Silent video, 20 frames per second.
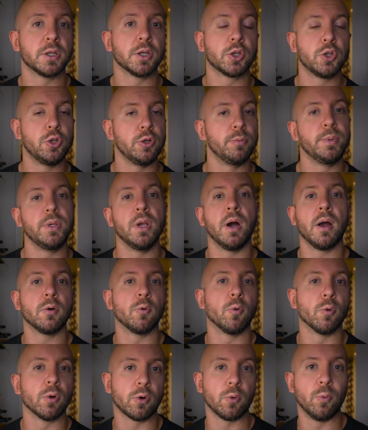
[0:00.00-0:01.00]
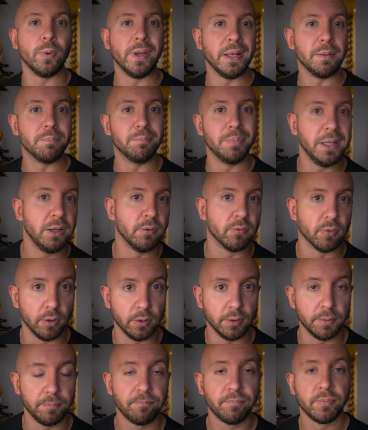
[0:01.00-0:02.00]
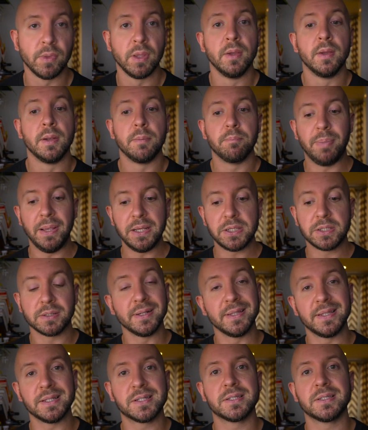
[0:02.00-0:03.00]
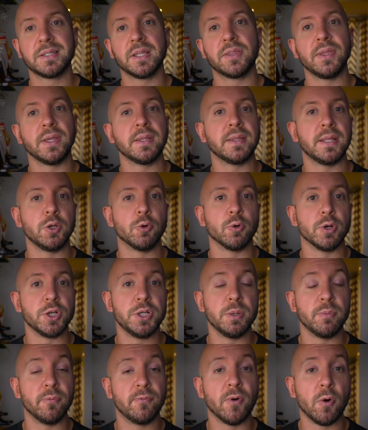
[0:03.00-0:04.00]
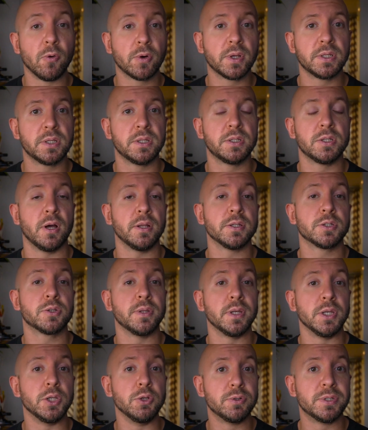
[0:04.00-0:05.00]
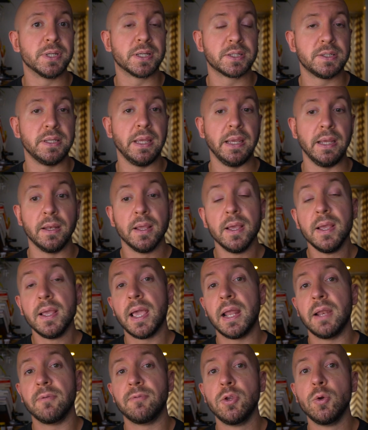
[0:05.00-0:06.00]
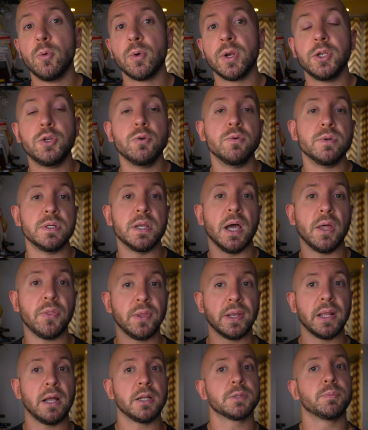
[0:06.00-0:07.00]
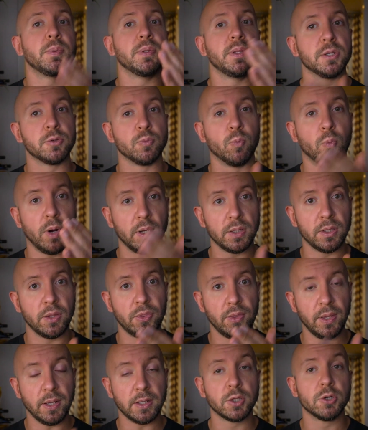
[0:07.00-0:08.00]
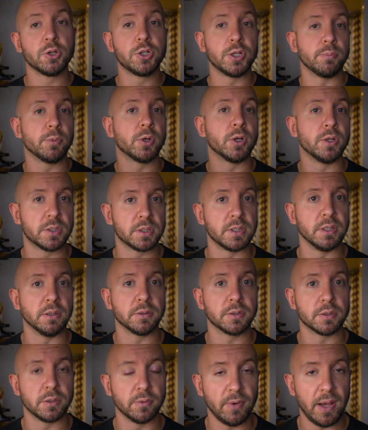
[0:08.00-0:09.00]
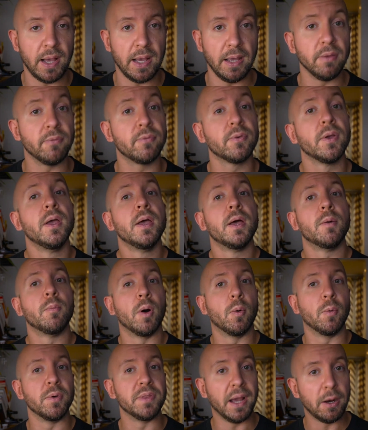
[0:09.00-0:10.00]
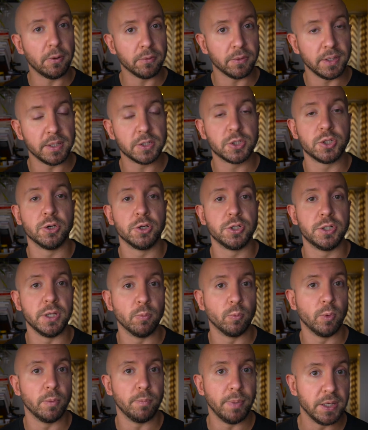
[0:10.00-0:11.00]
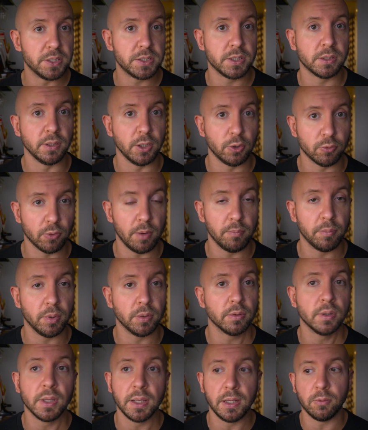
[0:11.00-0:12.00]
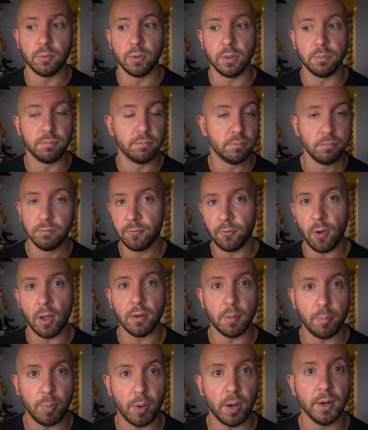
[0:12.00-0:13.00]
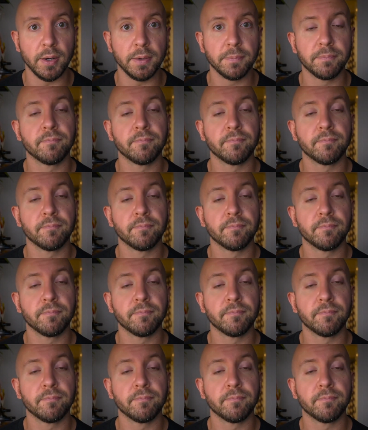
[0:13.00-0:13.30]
a Q B R or Queen Bee role. Basically, this is the thing that your gym focuses on so that you succeed. And if you were to do nothing else but this one thing, your gym could still survive. But without this, your gym would basically crumble and it would fall apart.